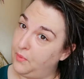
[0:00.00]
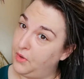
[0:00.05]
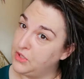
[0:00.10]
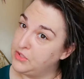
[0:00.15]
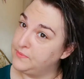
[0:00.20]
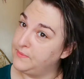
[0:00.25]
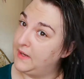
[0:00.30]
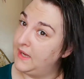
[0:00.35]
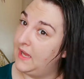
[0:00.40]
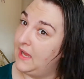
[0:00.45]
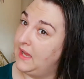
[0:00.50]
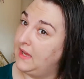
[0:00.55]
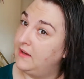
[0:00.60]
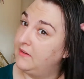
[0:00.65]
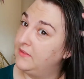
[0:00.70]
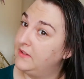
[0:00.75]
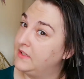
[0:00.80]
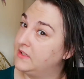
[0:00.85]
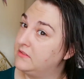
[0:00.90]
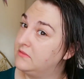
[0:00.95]
washed my
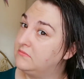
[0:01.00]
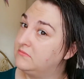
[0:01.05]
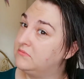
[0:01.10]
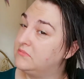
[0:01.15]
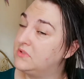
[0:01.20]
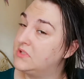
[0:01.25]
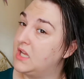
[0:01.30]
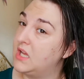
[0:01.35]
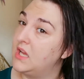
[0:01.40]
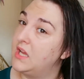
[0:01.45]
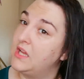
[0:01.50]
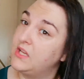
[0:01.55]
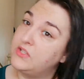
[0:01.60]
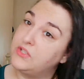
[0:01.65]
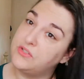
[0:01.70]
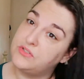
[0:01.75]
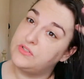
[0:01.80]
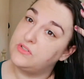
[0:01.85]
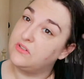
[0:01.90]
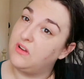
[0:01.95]
hair in
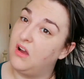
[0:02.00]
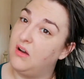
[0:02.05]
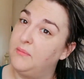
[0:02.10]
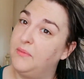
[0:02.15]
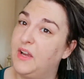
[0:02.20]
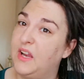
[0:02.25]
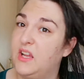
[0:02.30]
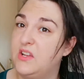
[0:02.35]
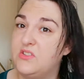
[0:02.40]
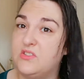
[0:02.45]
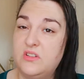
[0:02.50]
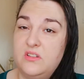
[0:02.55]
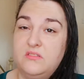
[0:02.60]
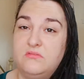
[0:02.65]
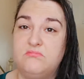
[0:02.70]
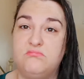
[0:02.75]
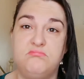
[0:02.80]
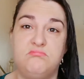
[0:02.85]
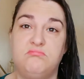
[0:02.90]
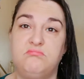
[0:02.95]
just
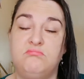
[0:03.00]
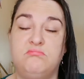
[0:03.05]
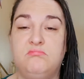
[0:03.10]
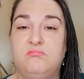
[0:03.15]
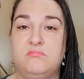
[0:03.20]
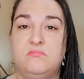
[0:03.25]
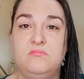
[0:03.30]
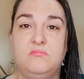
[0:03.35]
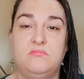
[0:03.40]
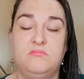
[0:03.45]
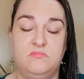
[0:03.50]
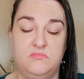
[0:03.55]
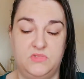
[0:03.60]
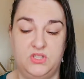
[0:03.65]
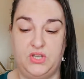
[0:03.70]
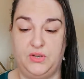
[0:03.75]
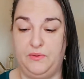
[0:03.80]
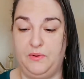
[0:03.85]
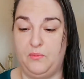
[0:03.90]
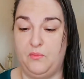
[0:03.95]
combination
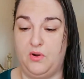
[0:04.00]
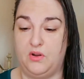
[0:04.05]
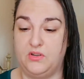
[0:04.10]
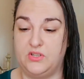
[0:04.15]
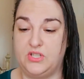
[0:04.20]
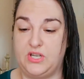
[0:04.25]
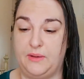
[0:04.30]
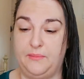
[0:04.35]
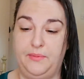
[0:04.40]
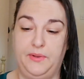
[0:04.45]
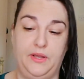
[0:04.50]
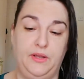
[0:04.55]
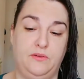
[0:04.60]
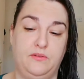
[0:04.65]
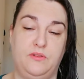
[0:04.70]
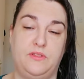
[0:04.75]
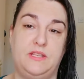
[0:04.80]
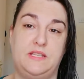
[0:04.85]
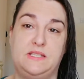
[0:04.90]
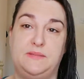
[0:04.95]
2-in-1 shampoo,
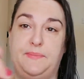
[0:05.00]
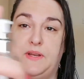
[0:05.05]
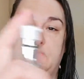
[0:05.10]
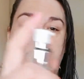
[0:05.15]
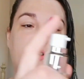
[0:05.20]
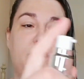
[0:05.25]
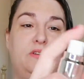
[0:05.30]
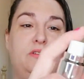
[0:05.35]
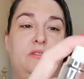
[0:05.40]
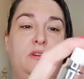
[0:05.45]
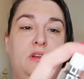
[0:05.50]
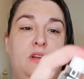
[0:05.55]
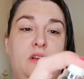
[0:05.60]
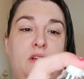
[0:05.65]
nothing special.